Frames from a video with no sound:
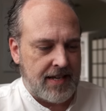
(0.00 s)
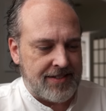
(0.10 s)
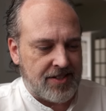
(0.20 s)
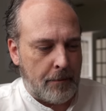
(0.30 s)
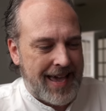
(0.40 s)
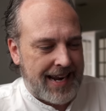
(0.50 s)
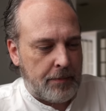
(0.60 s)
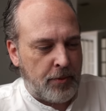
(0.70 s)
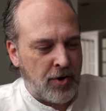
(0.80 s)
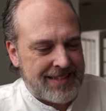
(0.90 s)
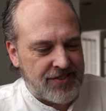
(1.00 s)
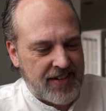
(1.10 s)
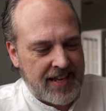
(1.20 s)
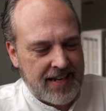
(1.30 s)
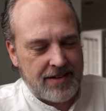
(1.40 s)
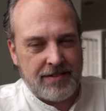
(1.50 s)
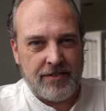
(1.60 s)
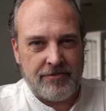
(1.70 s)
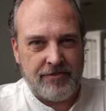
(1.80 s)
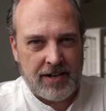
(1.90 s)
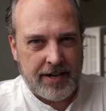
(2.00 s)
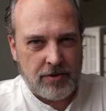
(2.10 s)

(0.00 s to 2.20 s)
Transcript: Instamatic prints in it. They're very